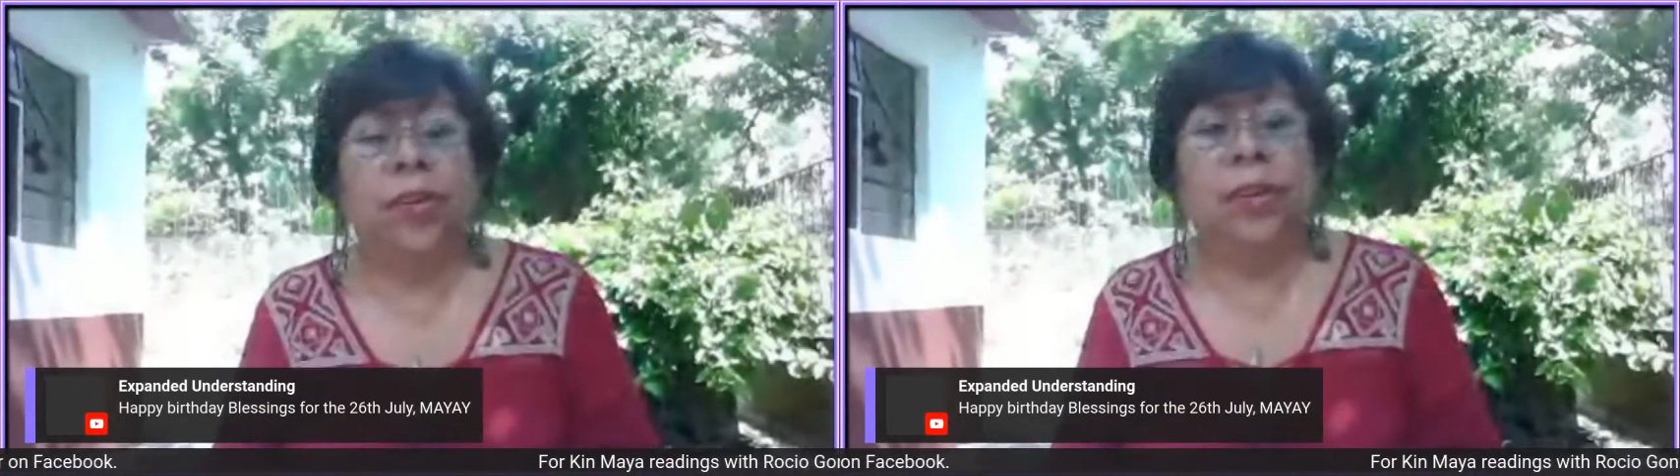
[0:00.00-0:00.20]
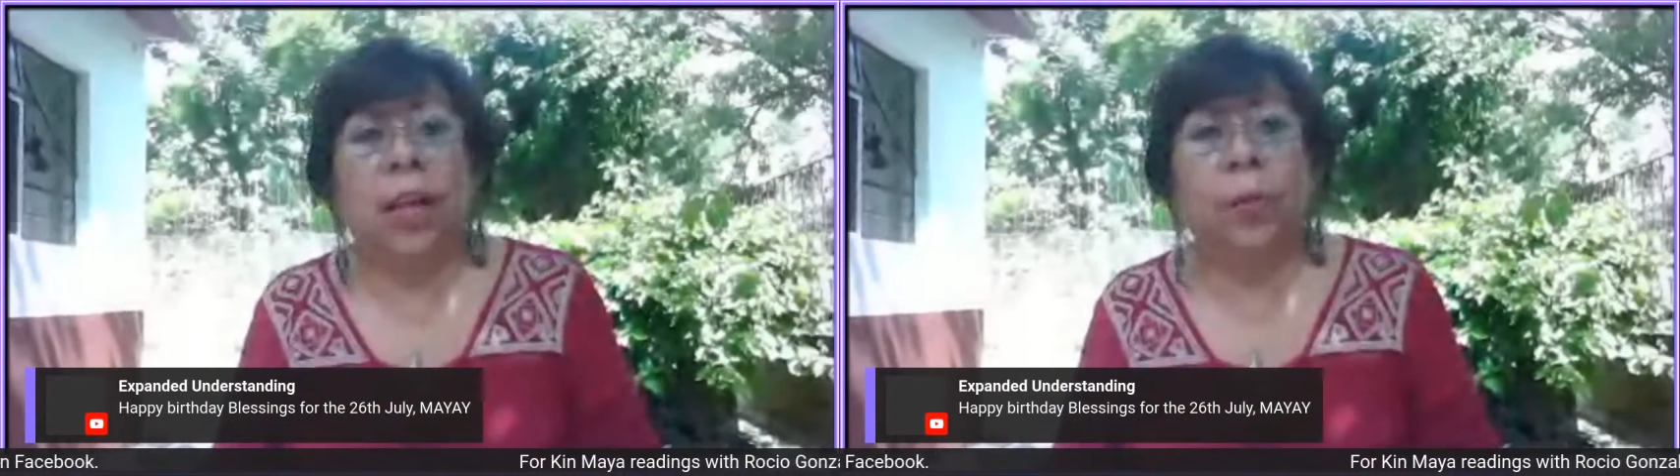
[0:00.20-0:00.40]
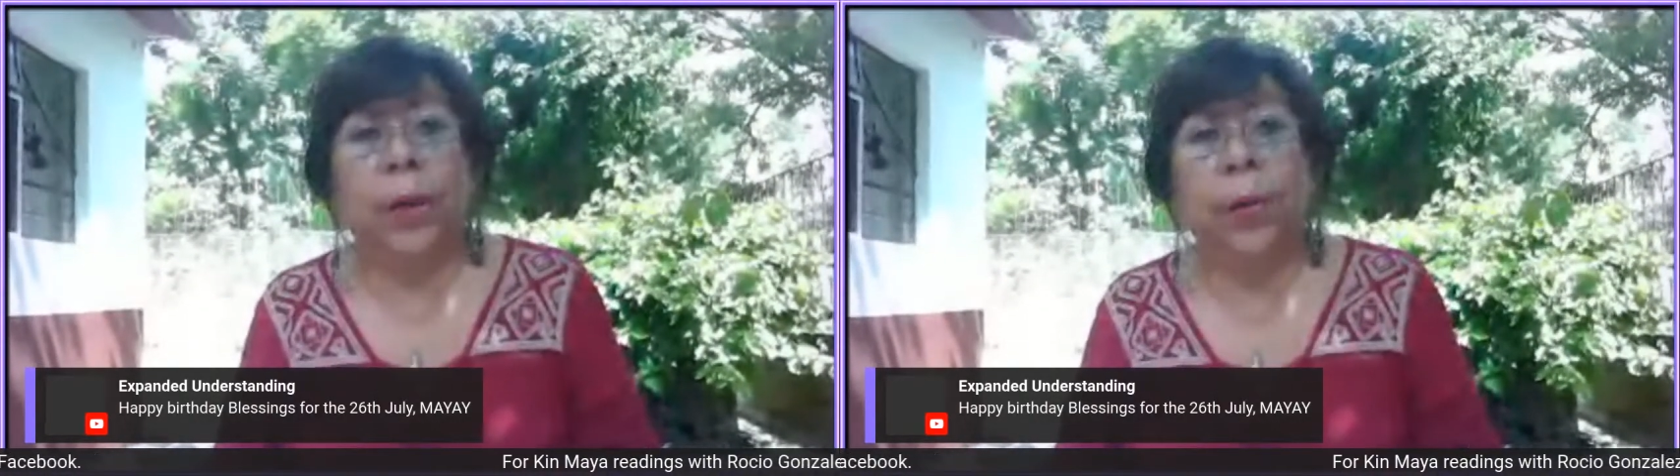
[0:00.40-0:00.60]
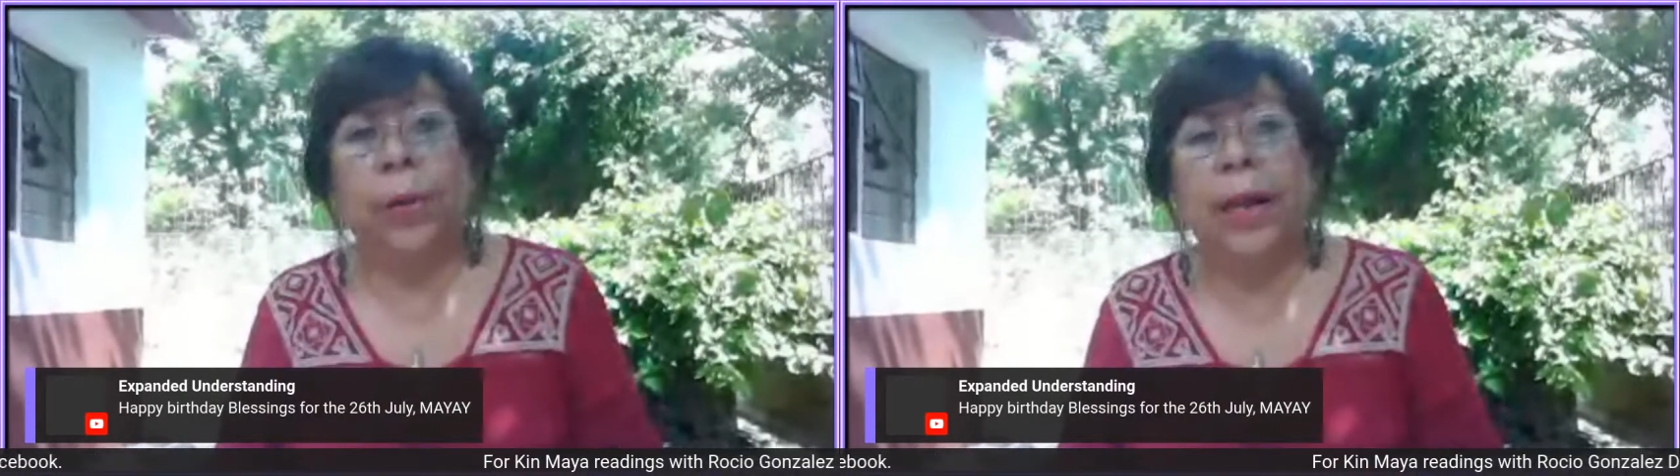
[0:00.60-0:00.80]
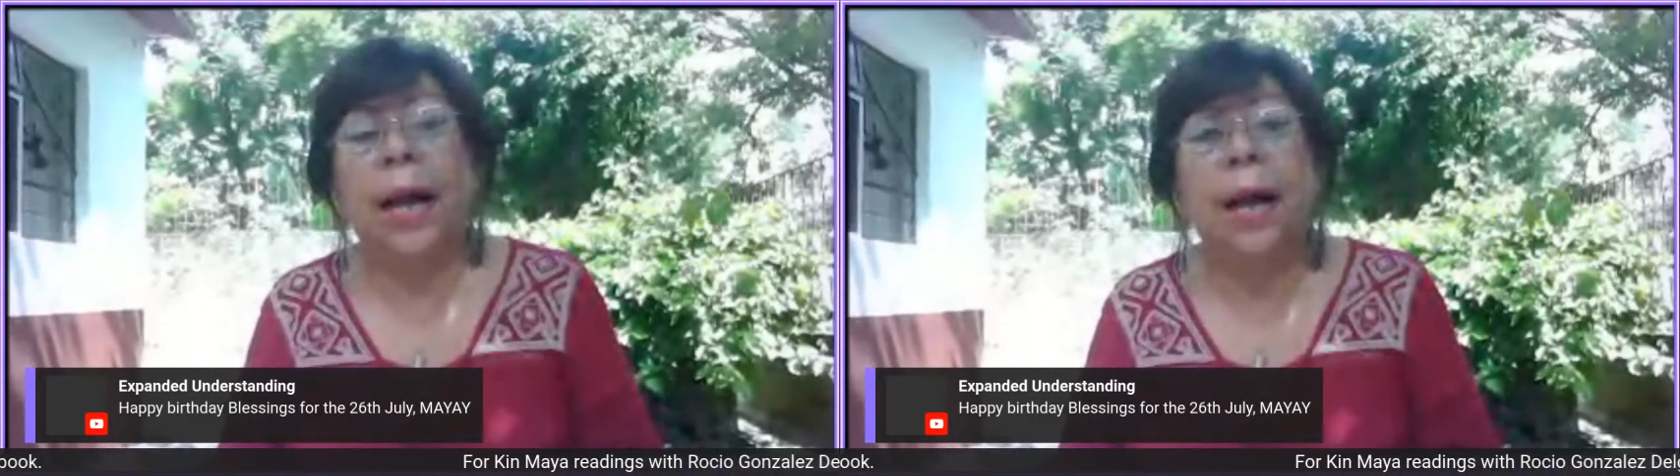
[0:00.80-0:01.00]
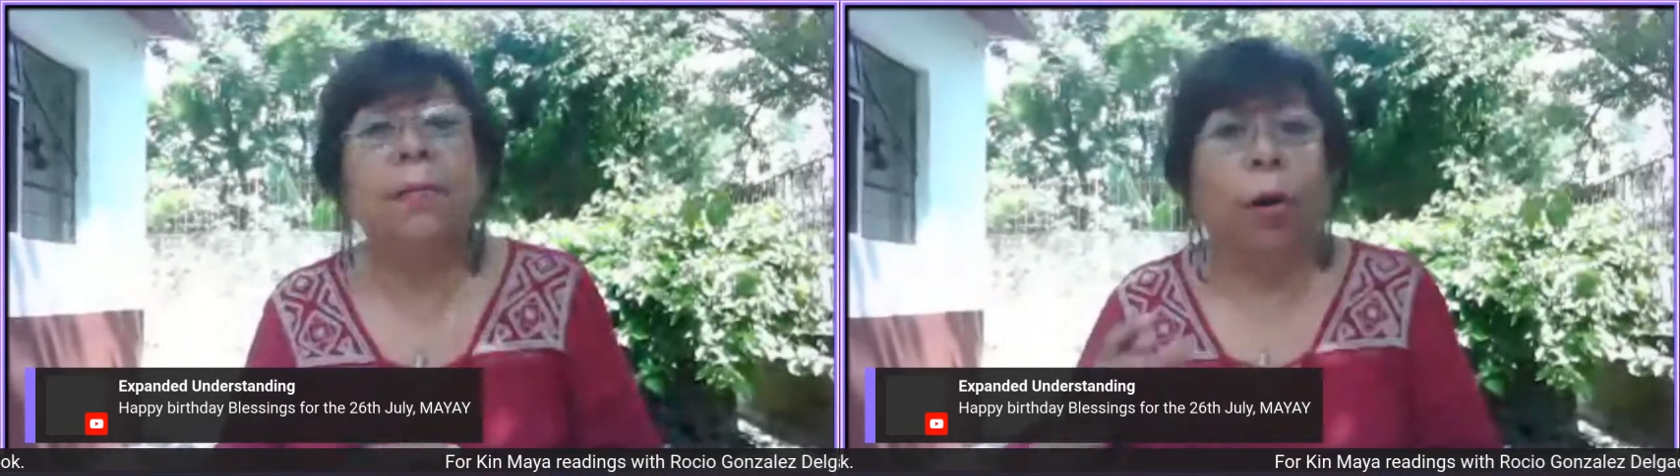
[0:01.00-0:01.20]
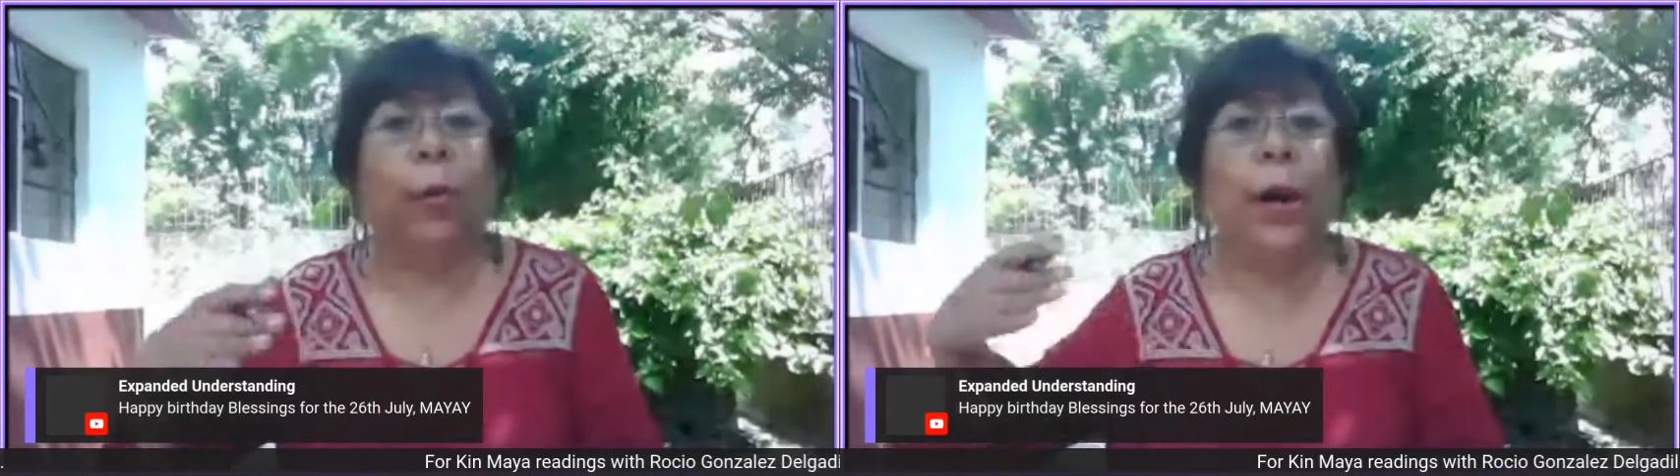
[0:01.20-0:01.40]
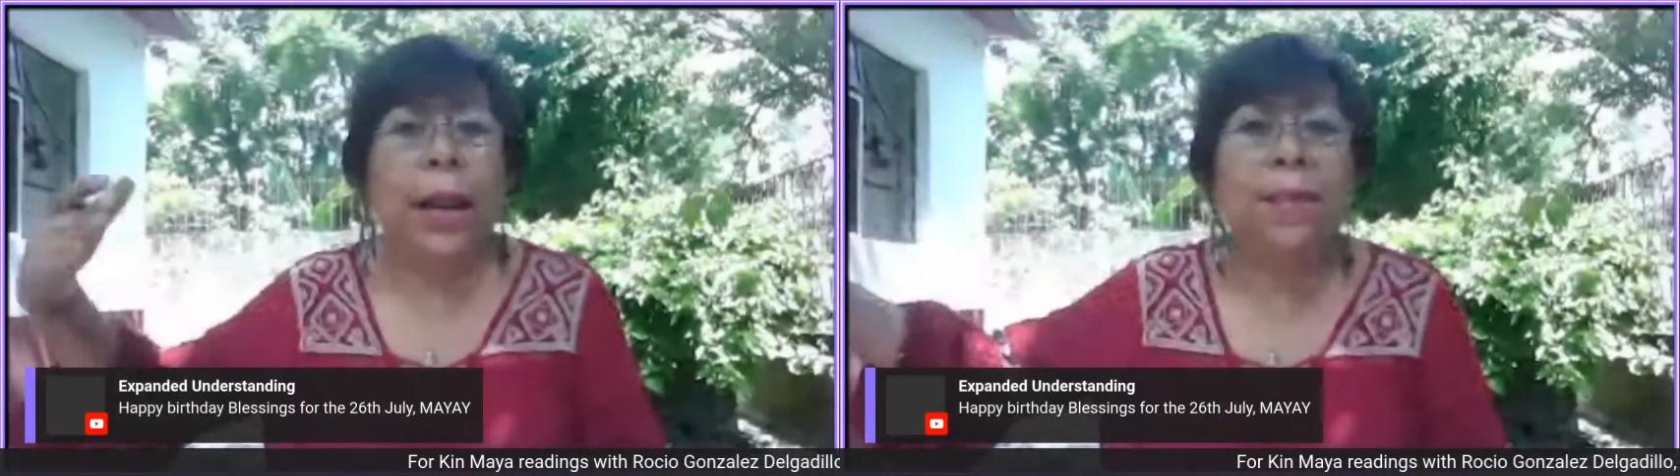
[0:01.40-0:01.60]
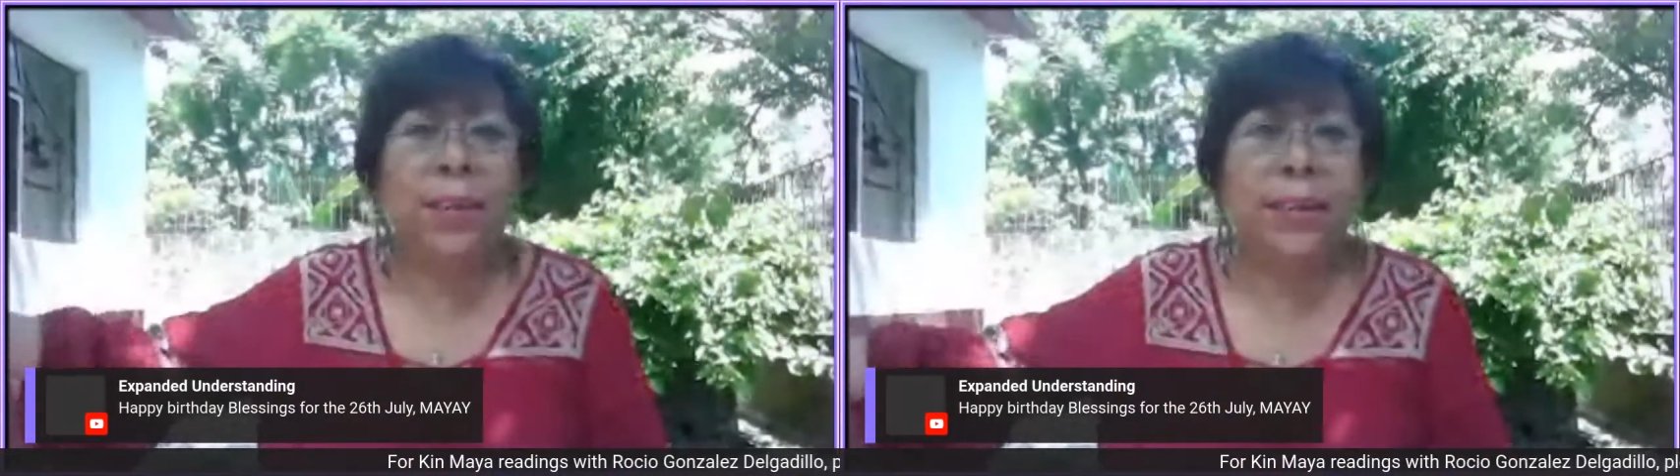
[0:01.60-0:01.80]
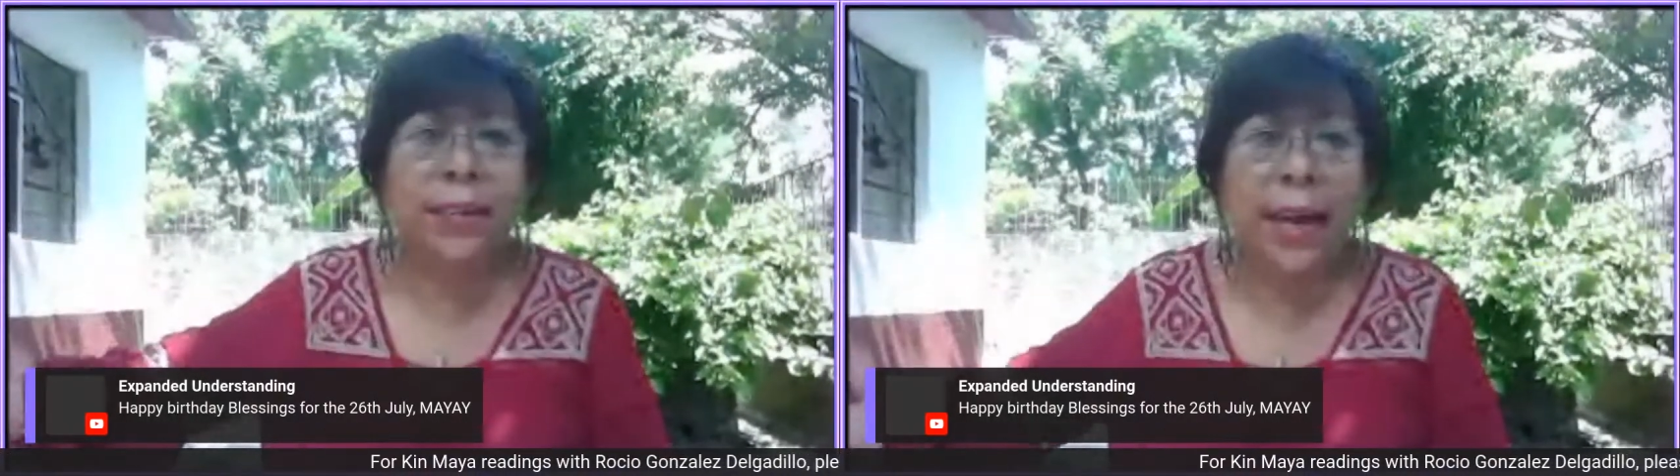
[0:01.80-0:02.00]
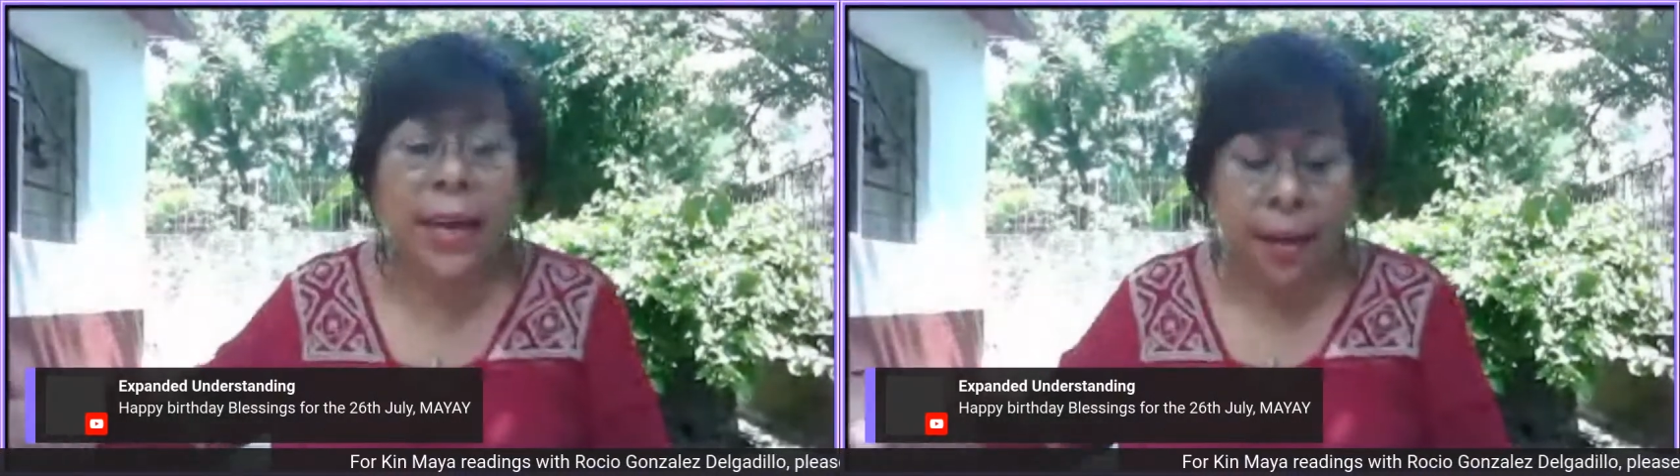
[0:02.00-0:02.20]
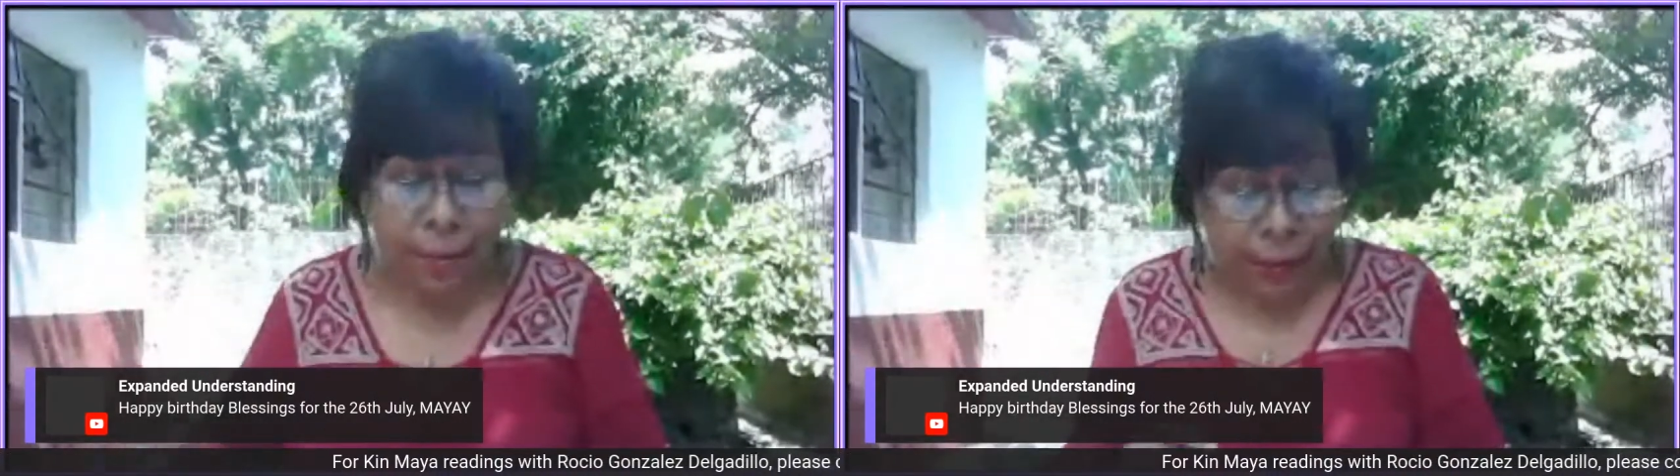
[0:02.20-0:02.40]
that we will have, or 11 day,